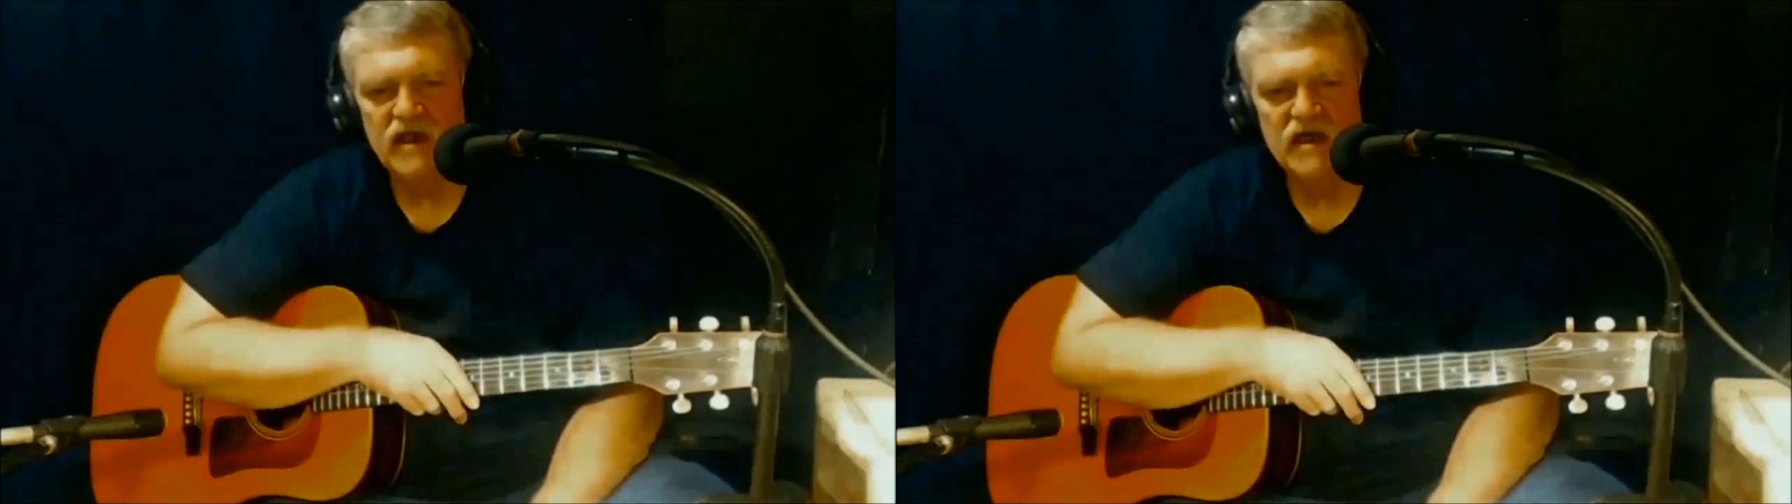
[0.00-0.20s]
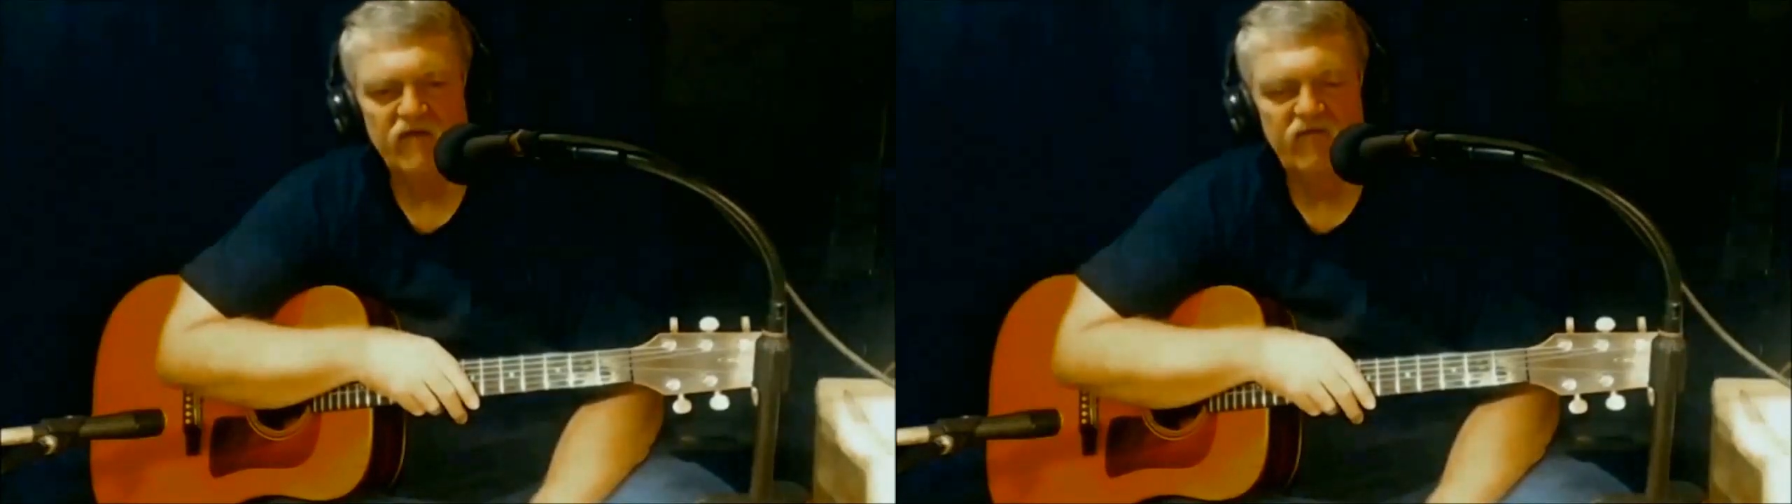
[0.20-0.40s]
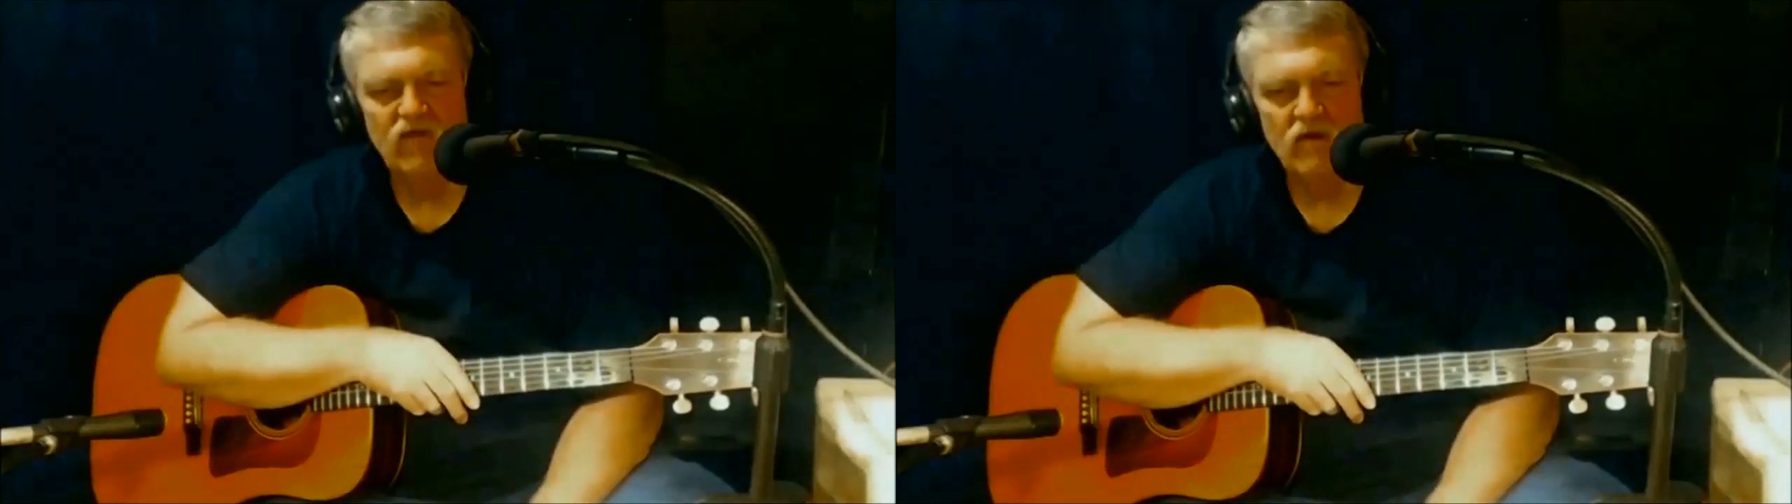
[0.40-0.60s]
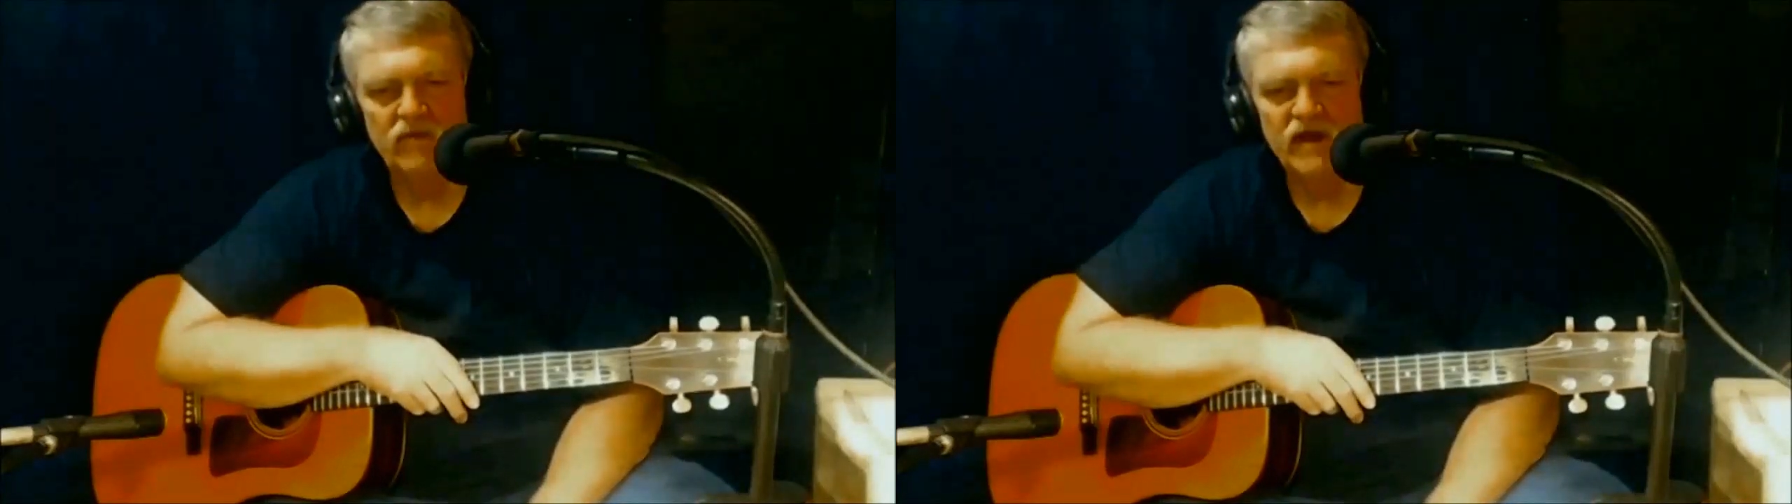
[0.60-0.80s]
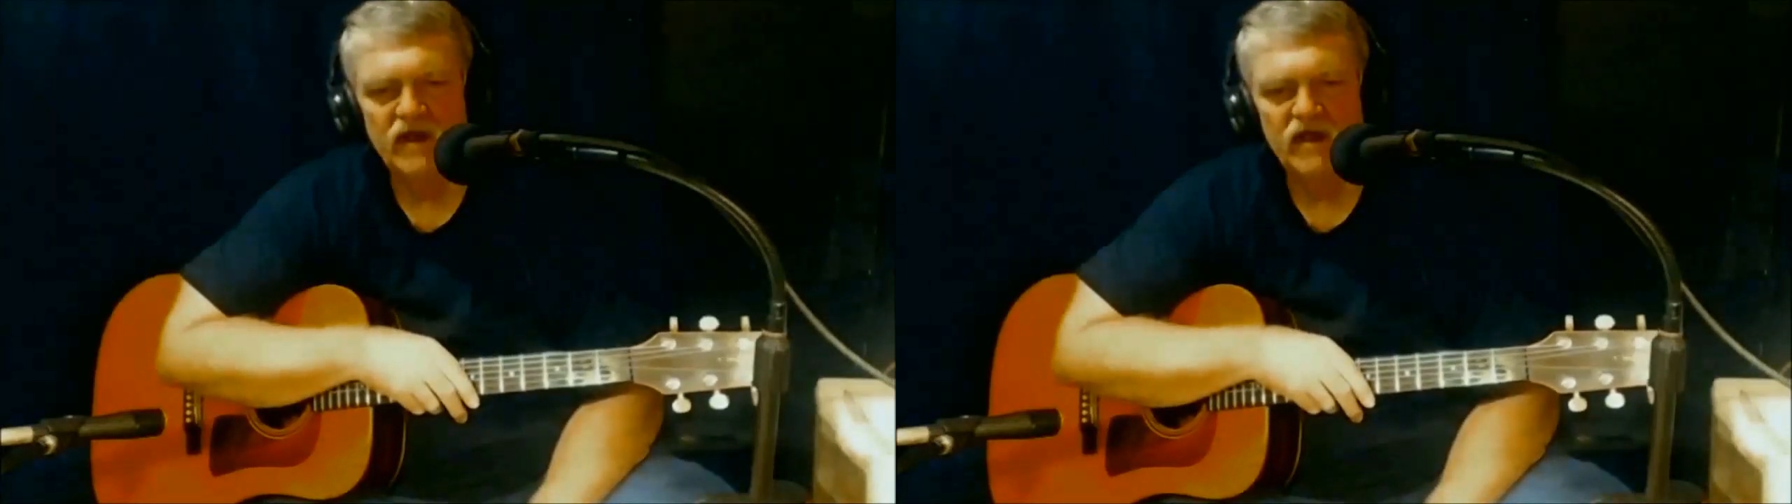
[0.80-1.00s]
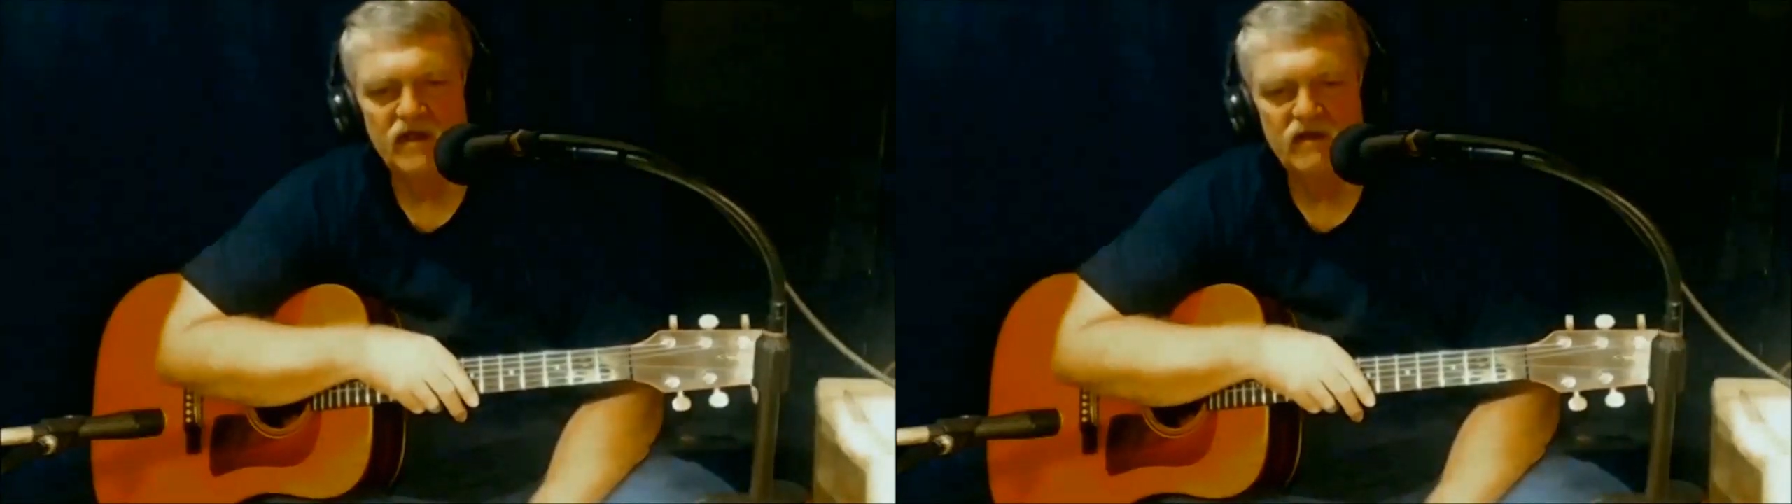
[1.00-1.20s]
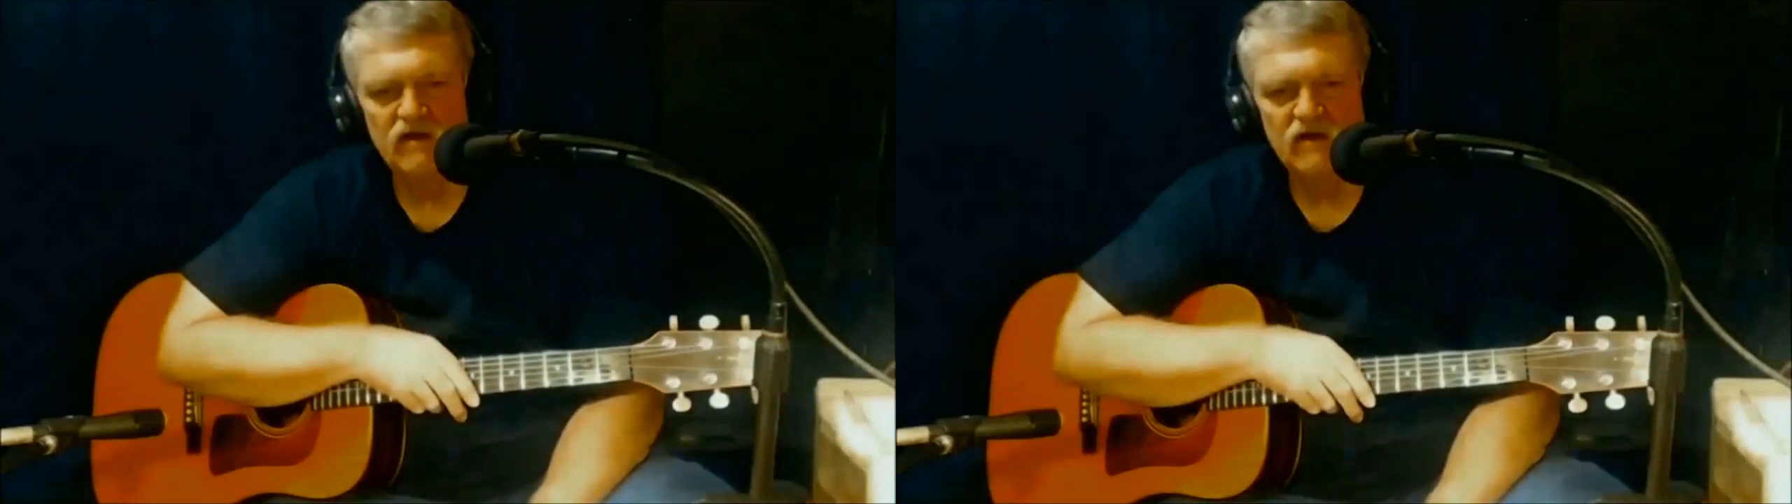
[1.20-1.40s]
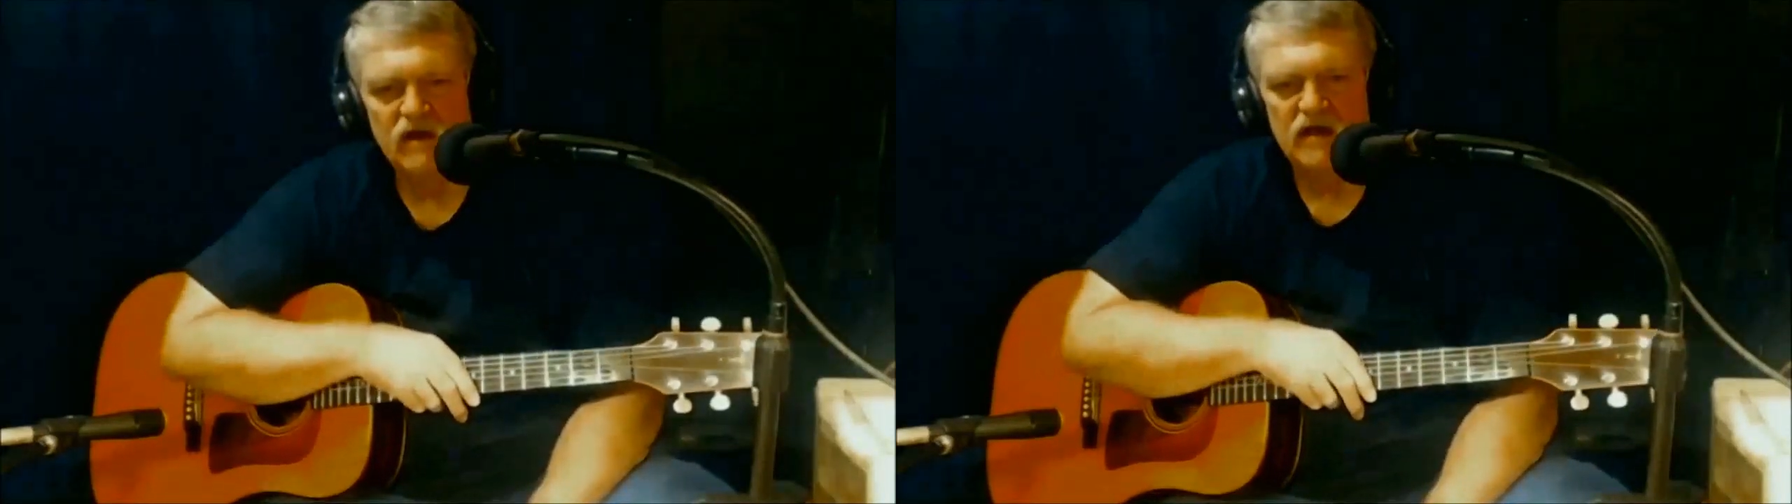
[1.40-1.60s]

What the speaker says: thing for a beginner